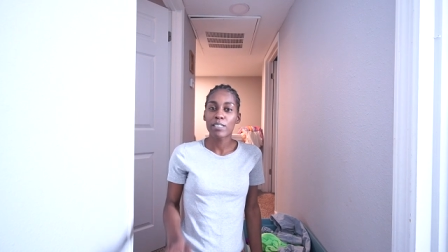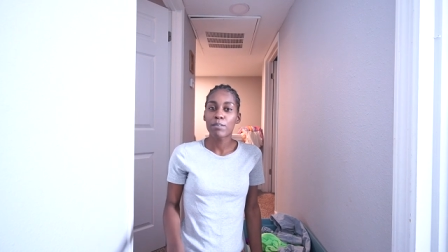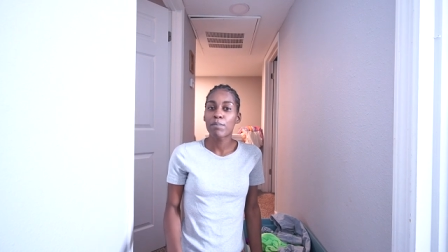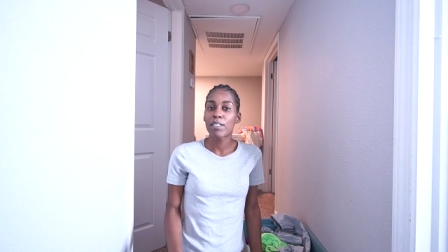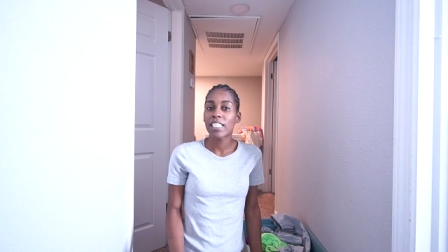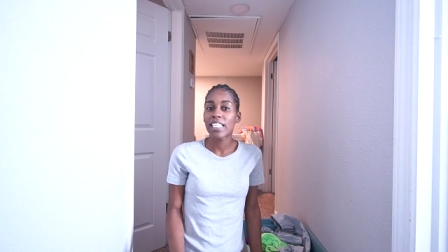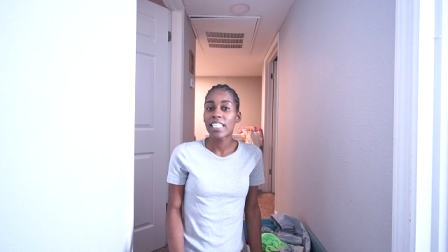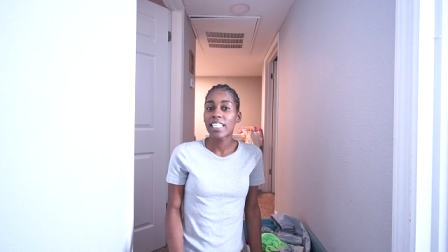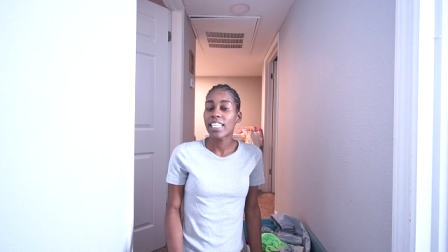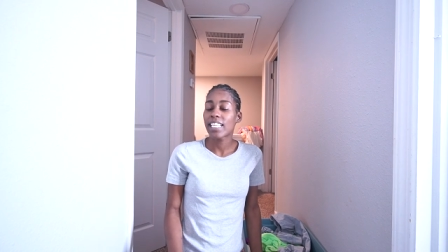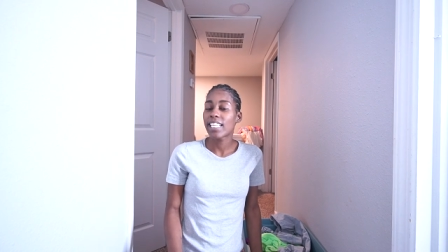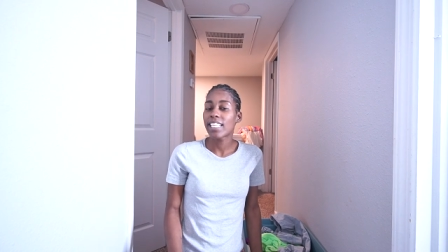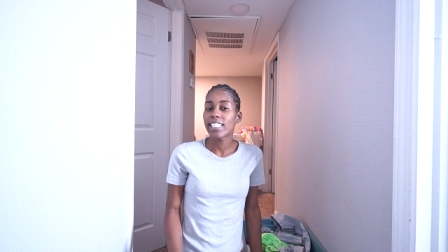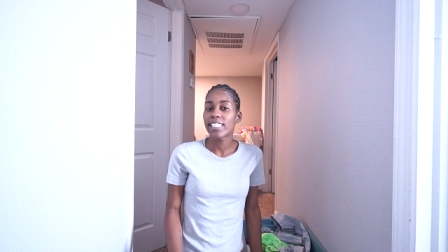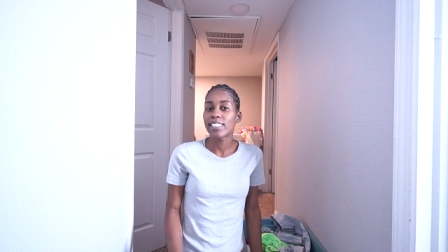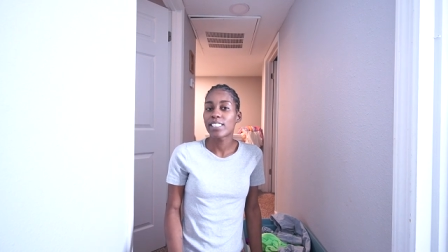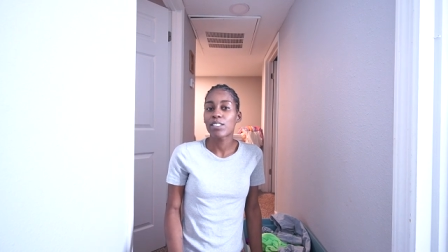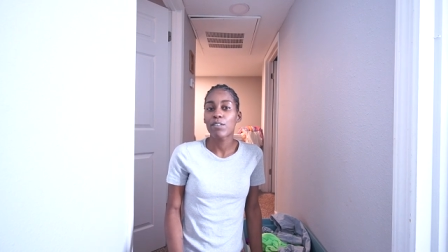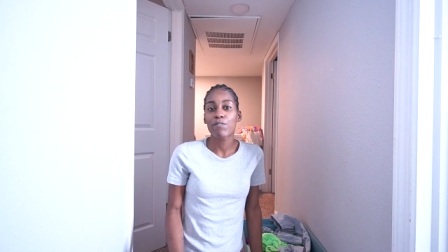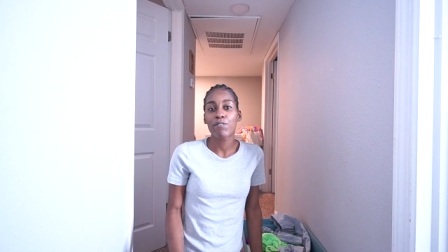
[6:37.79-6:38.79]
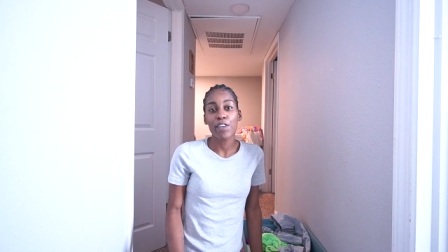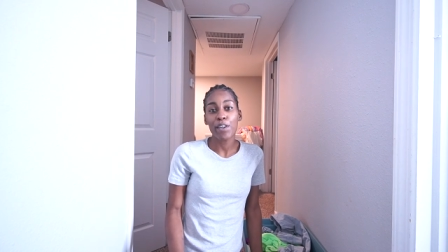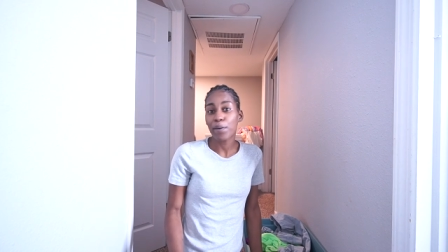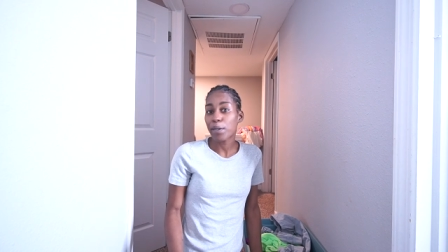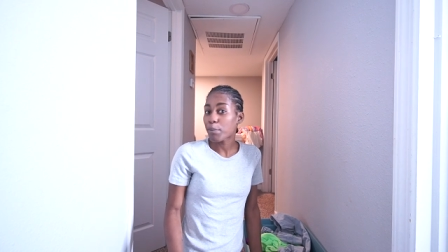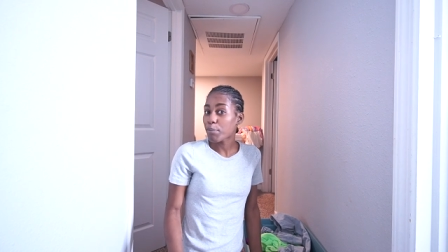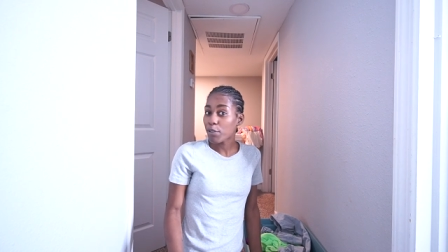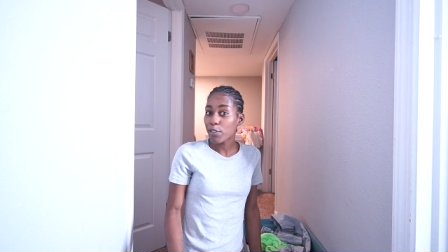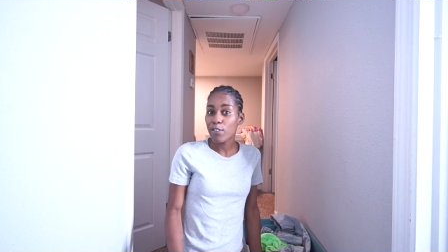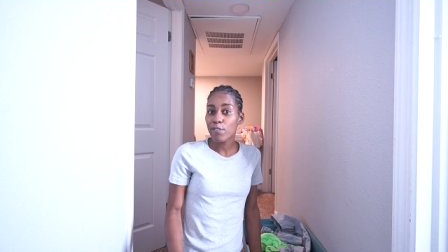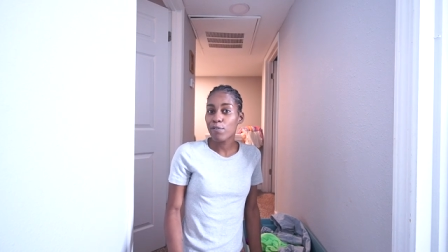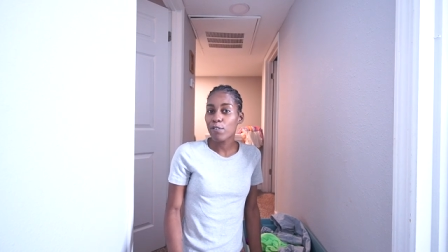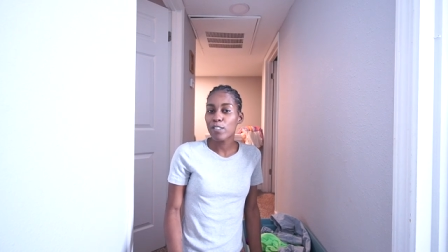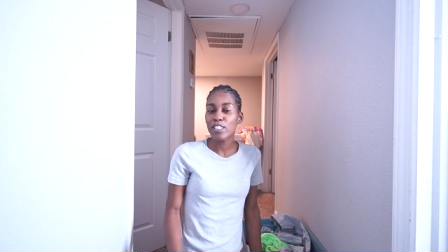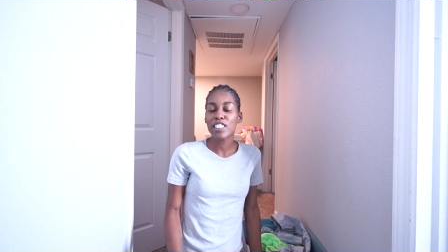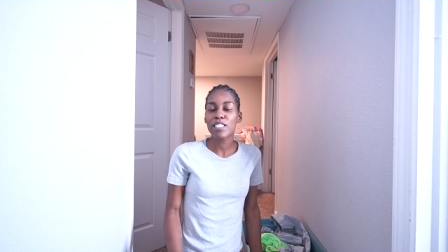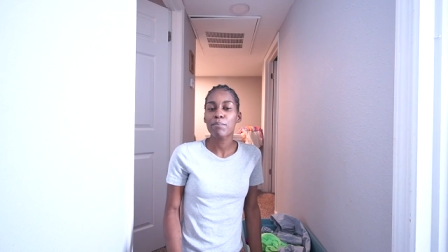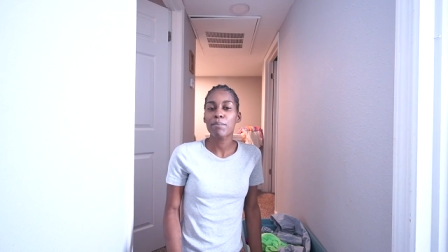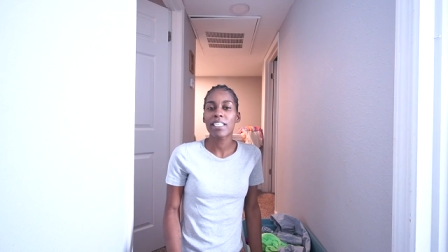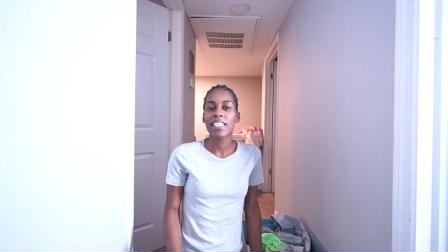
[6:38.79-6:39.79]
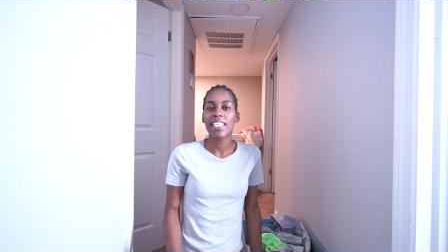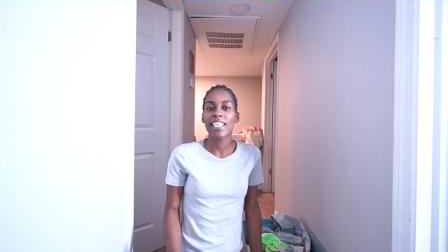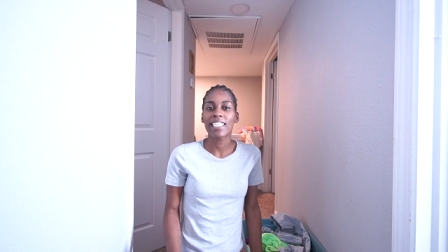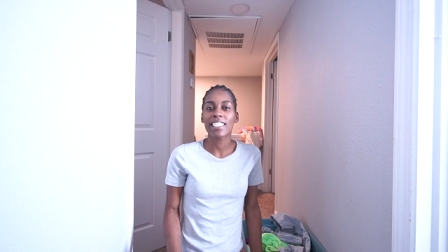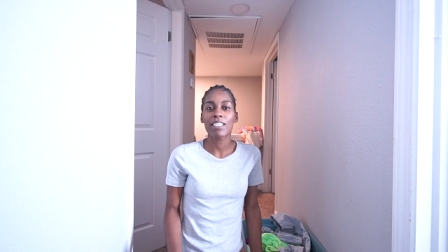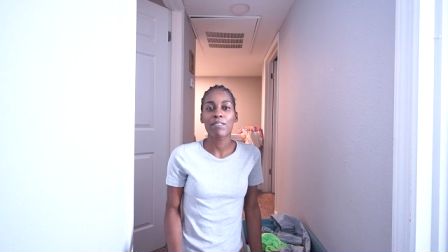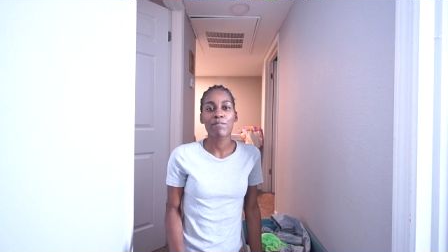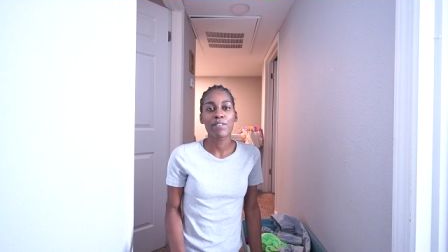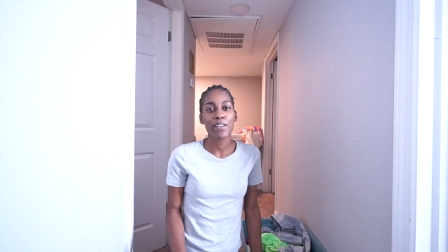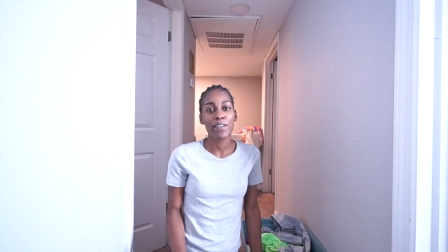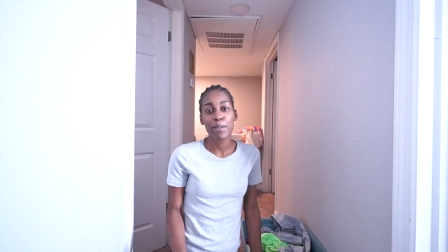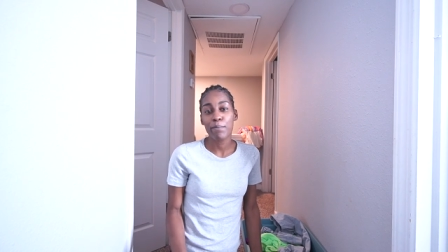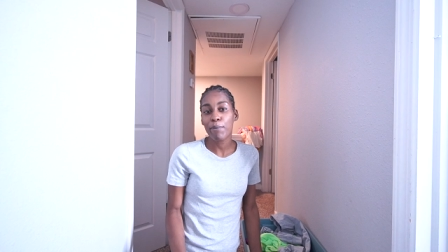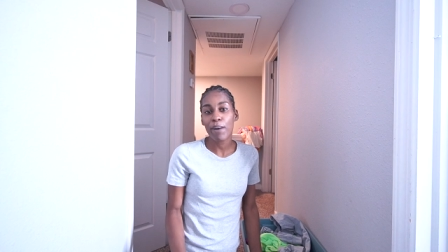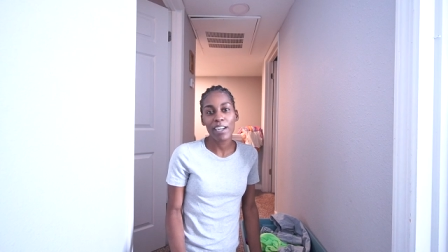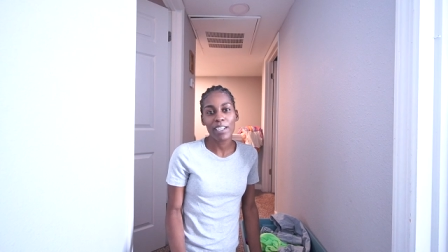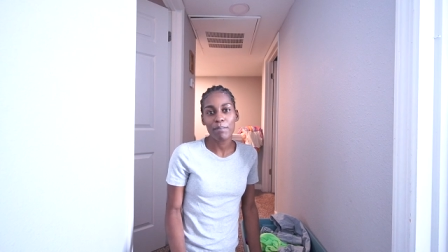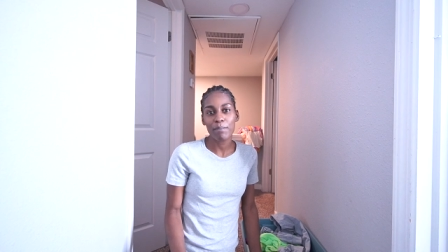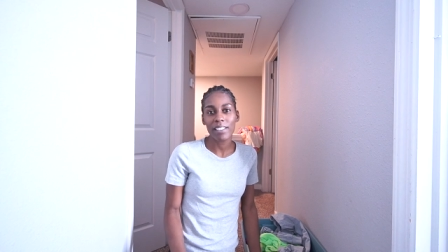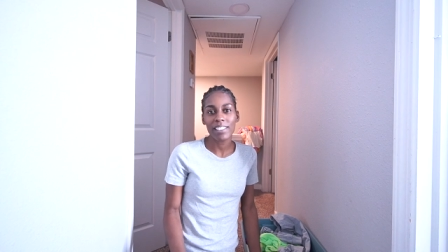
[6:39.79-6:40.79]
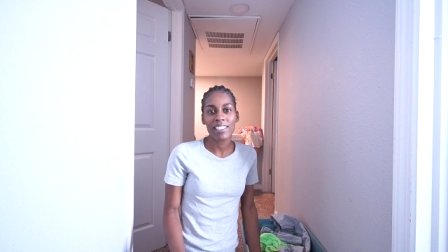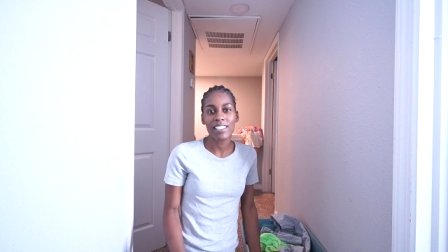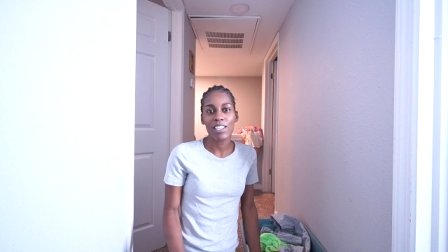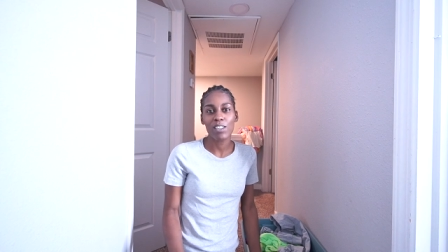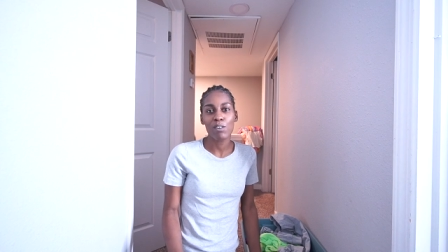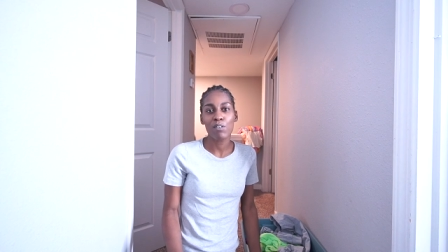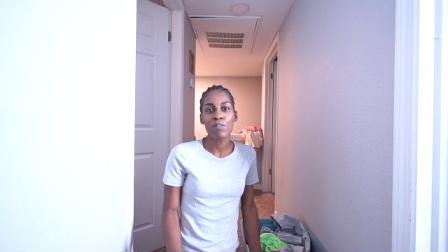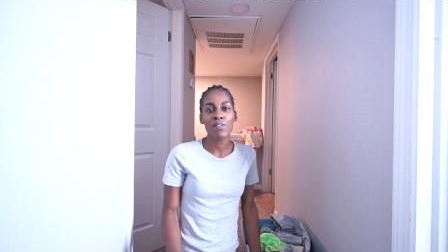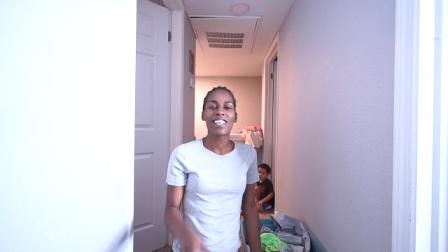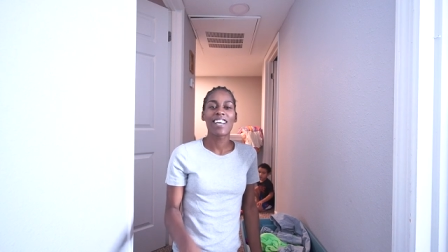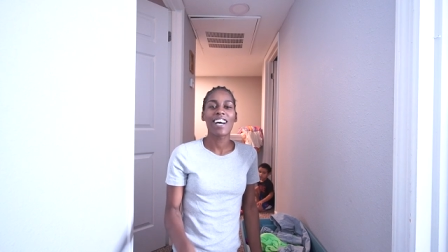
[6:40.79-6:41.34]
but it is very beautiful to me, and I'm very proud of myself.